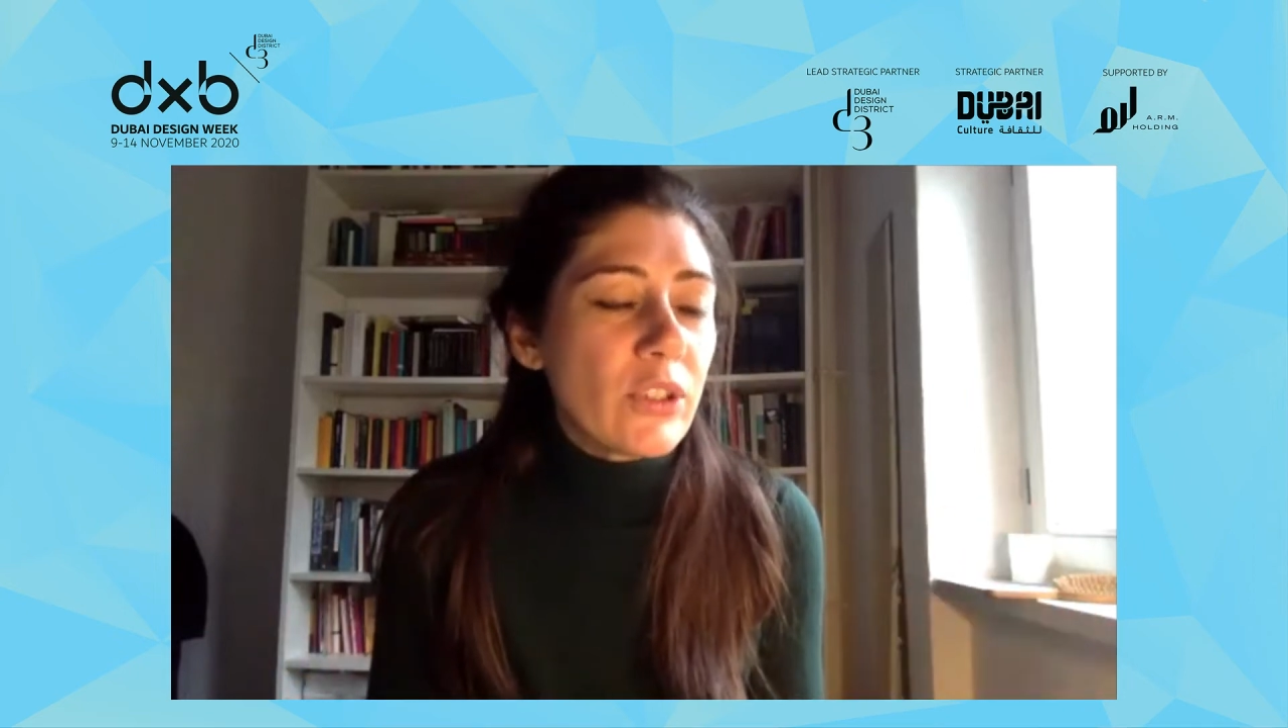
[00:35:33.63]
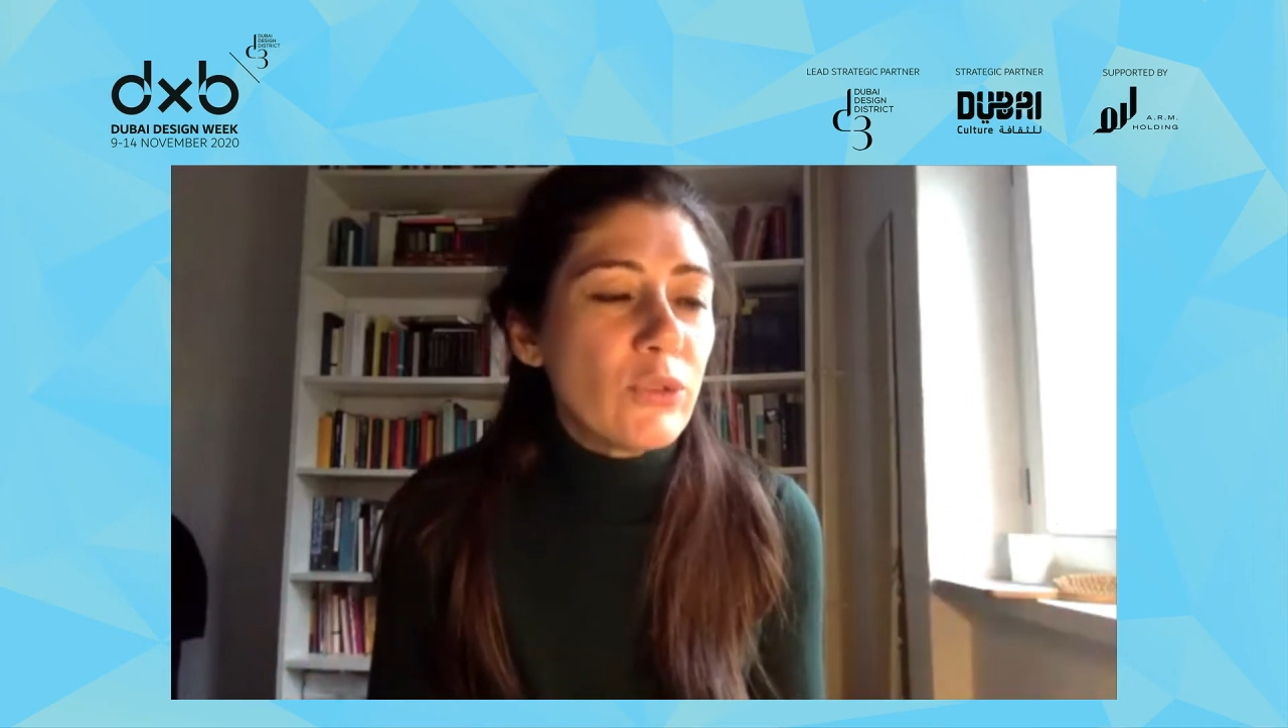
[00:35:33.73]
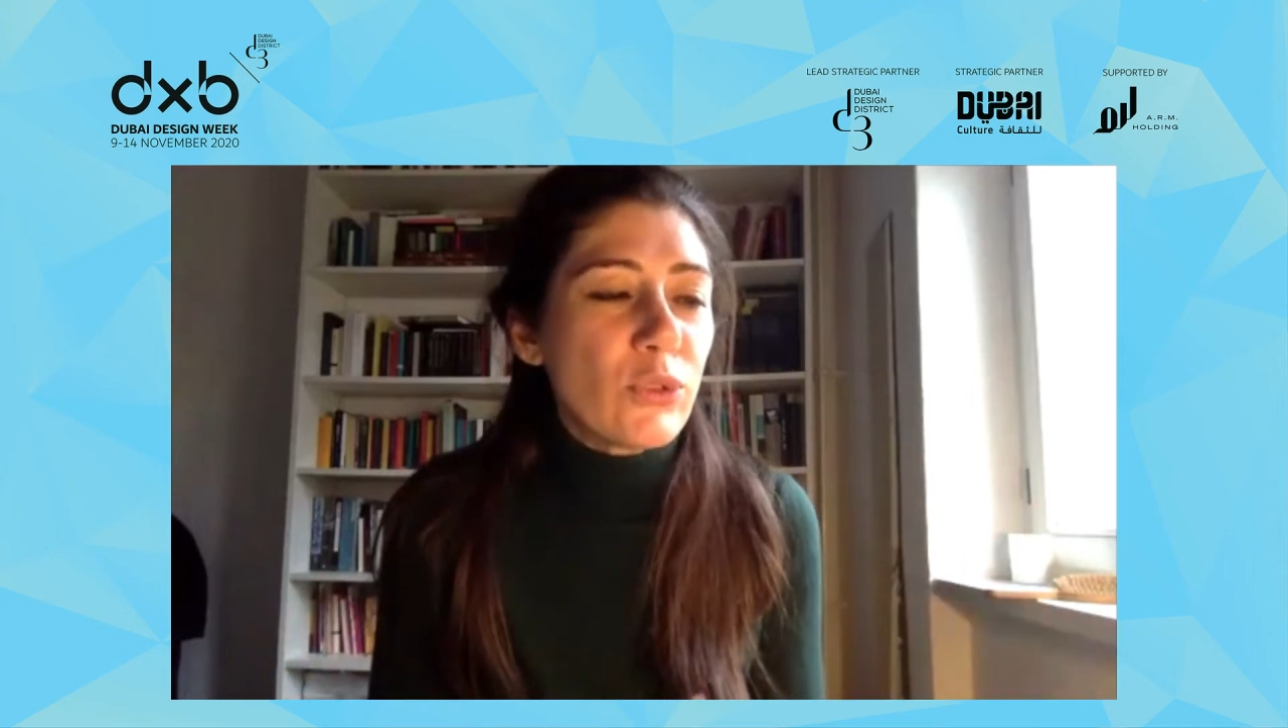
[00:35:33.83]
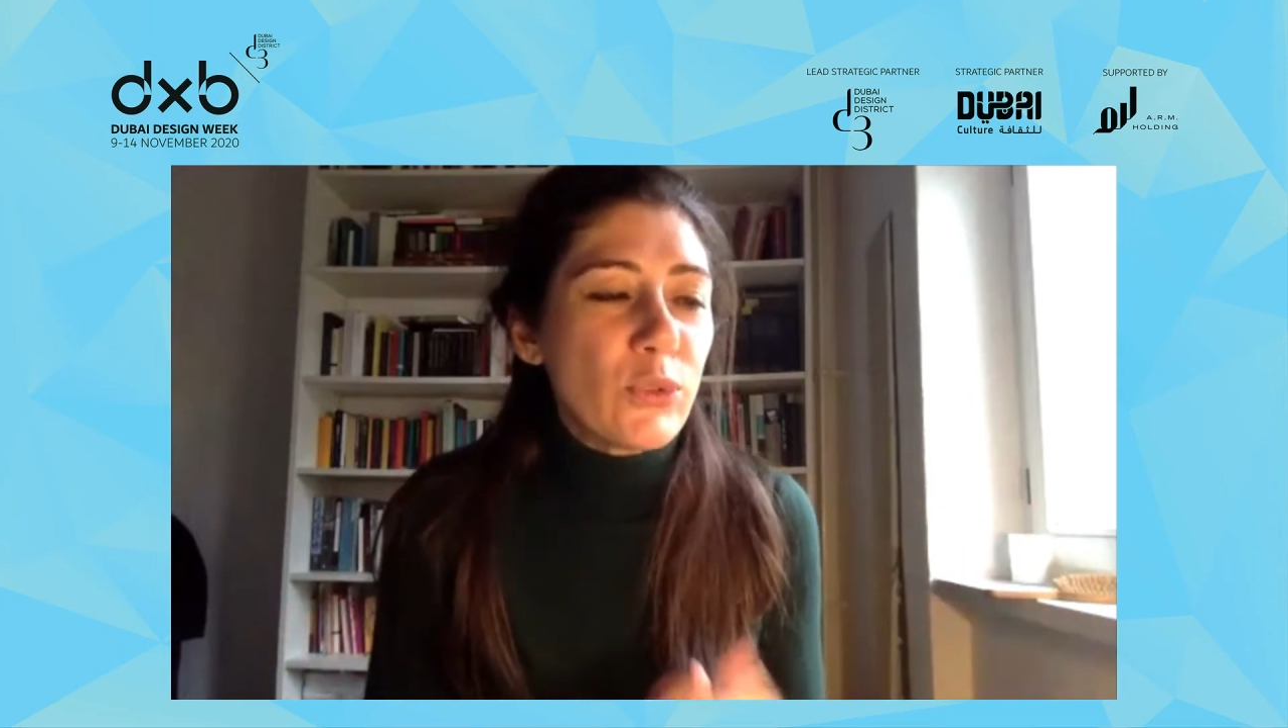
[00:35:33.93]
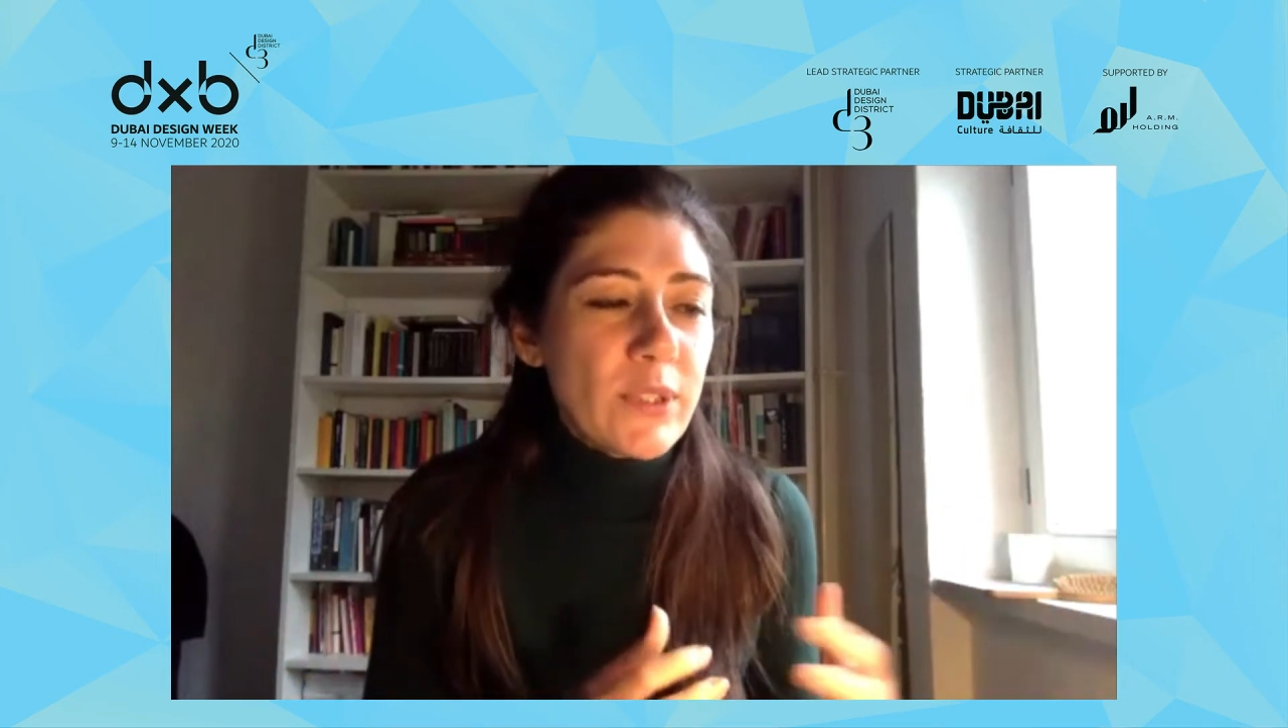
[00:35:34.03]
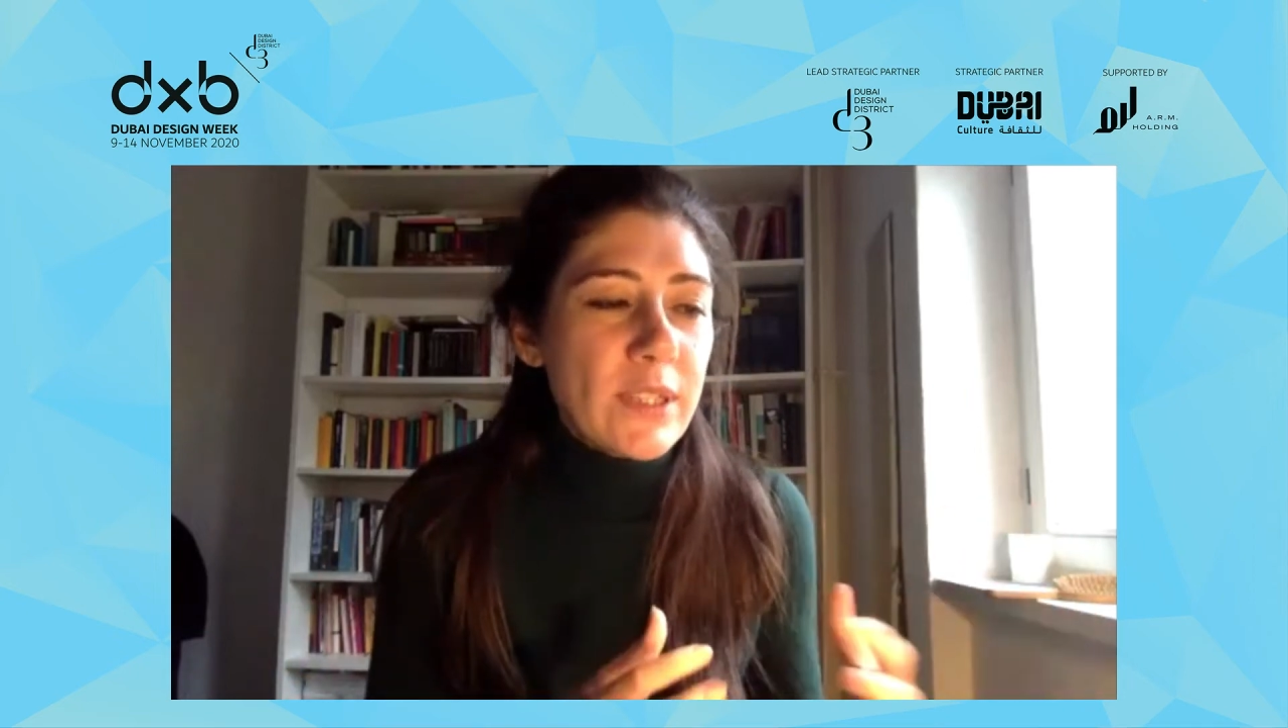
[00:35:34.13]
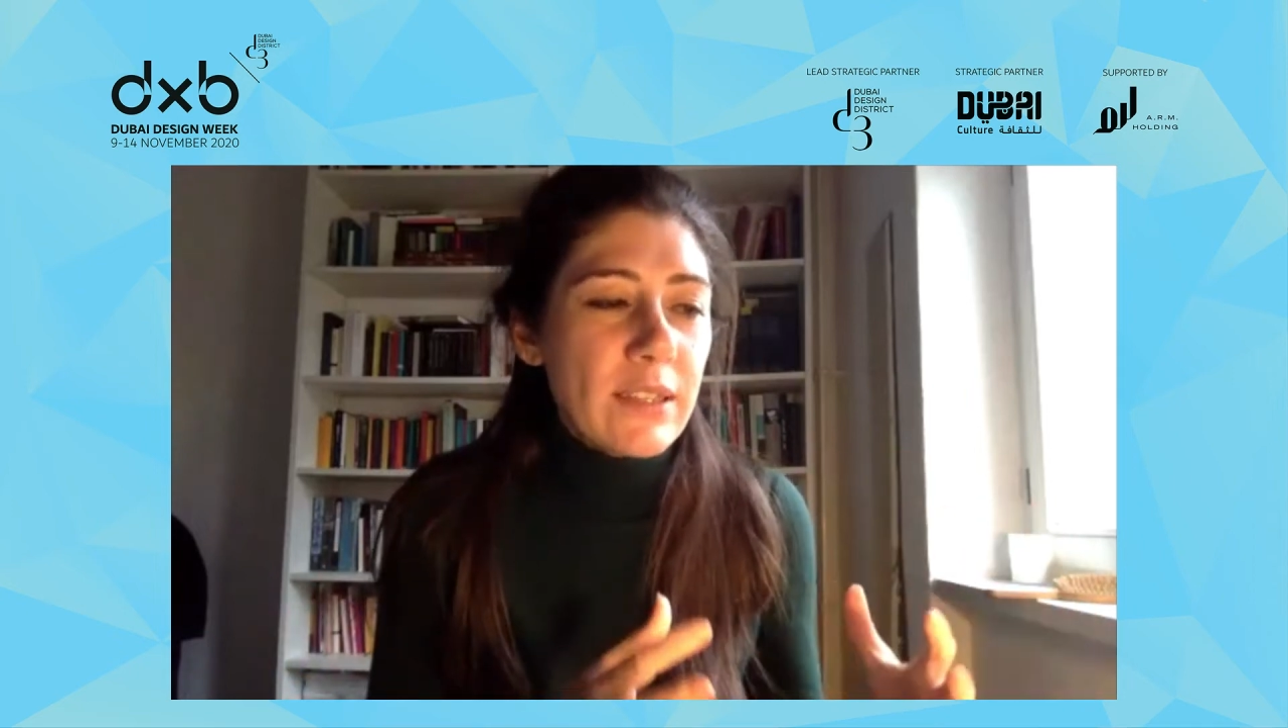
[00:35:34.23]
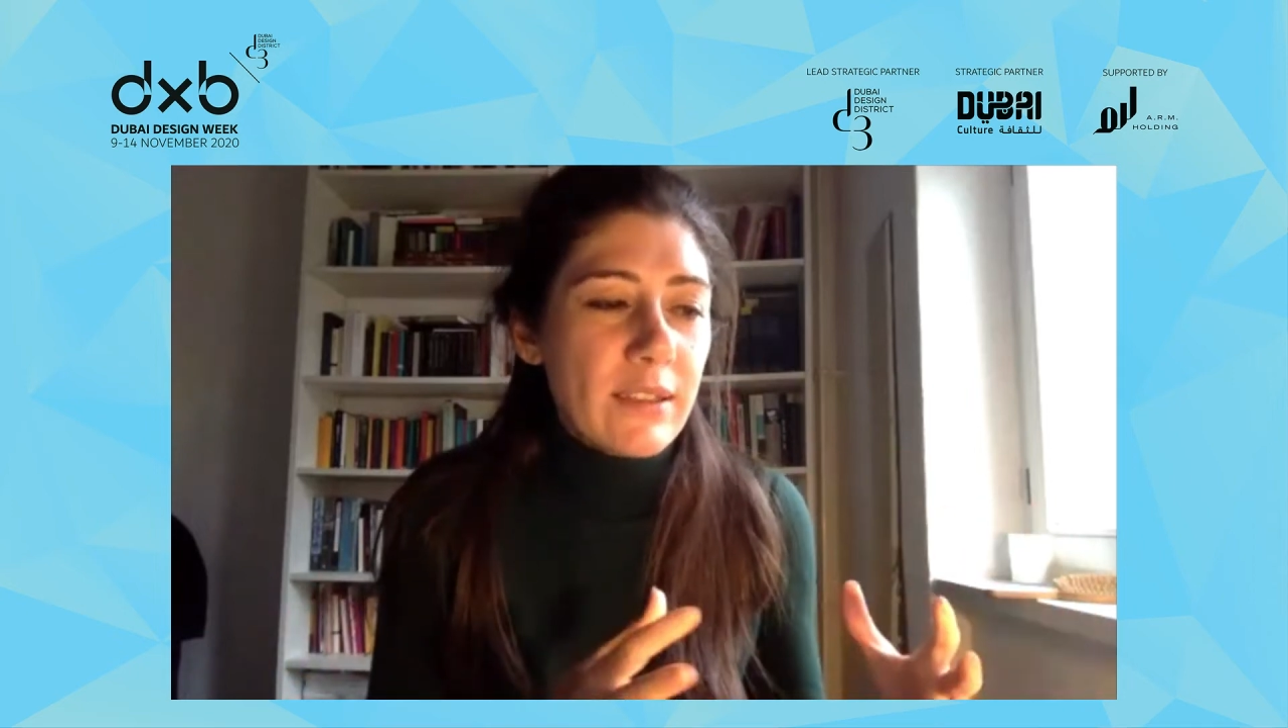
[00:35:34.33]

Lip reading: introducing